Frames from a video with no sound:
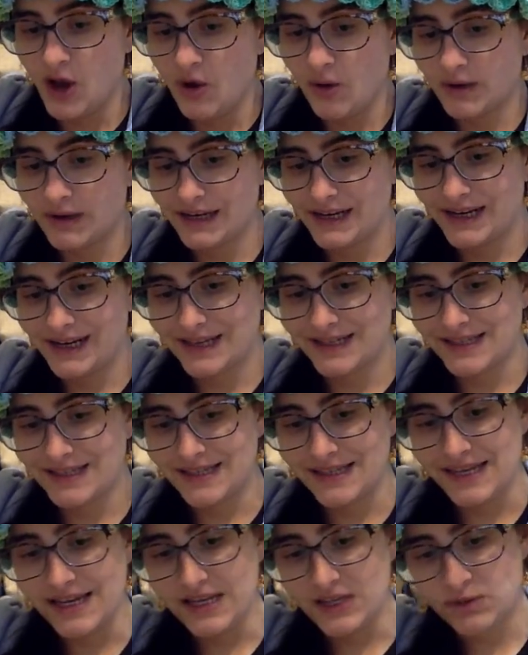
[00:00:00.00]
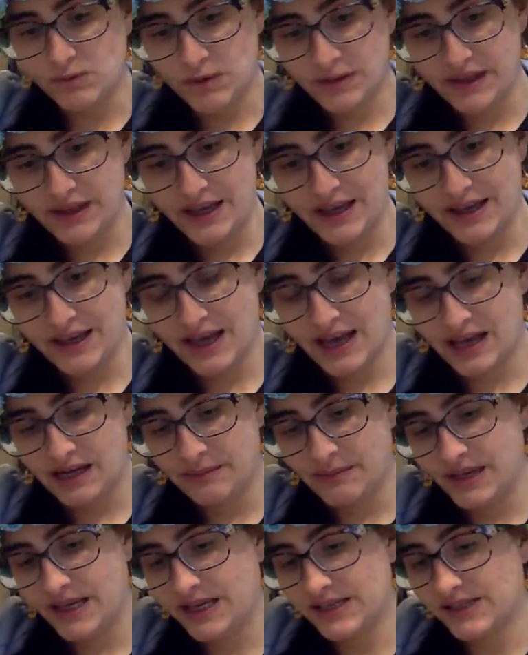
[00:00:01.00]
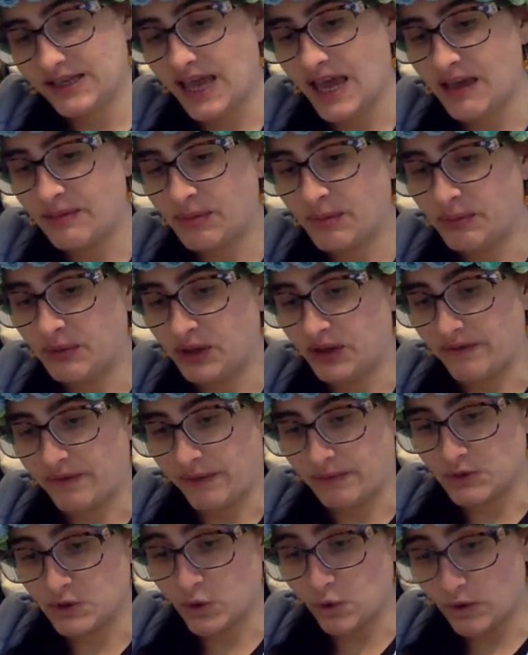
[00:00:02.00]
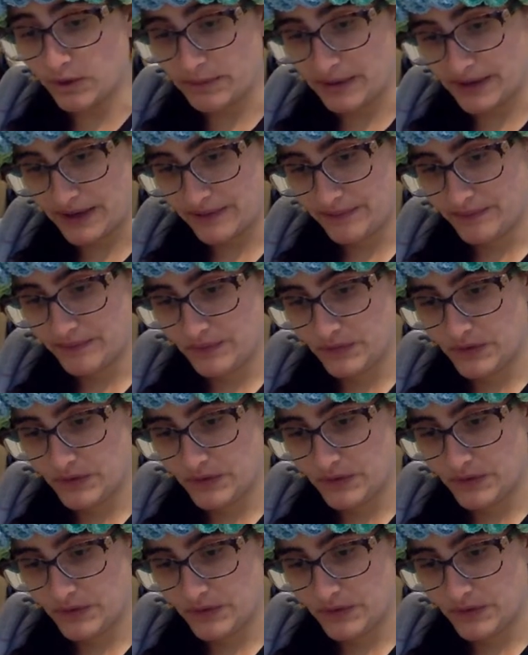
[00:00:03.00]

where it exceeds what the economy is capable of absorbing.